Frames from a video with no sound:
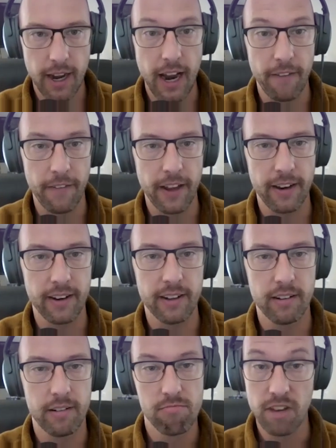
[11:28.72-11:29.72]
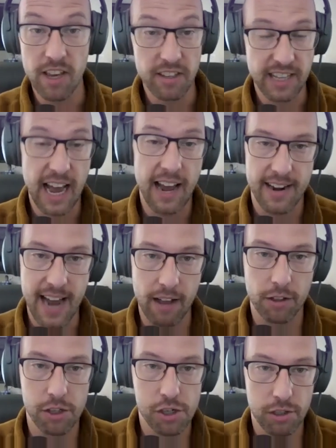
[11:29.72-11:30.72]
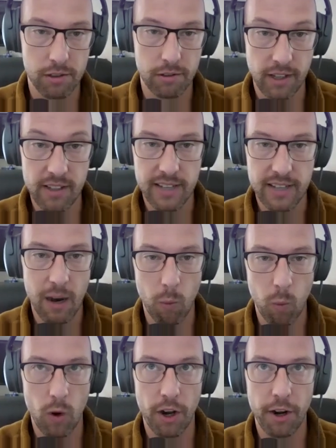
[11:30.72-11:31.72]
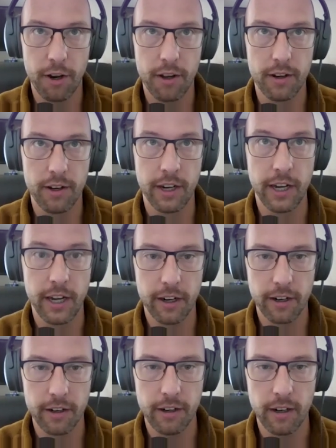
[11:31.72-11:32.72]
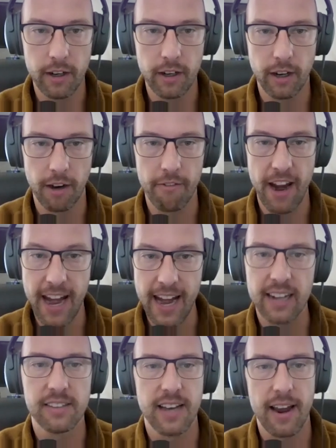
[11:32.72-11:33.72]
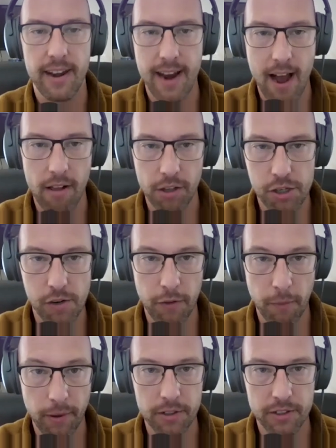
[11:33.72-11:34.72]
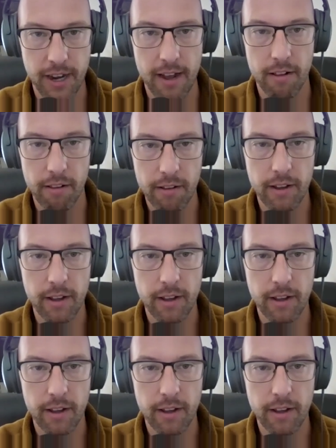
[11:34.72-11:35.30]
And then he's got knowledge. He's got 1 year of hands-on knowledge of the personnel.